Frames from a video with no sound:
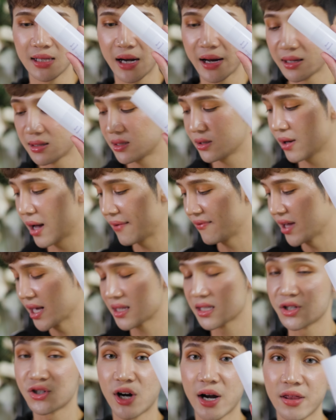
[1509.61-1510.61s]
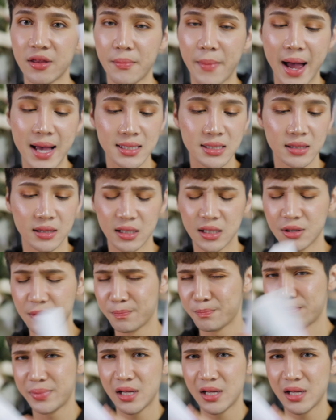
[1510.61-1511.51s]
and I still have yet to try the mask, the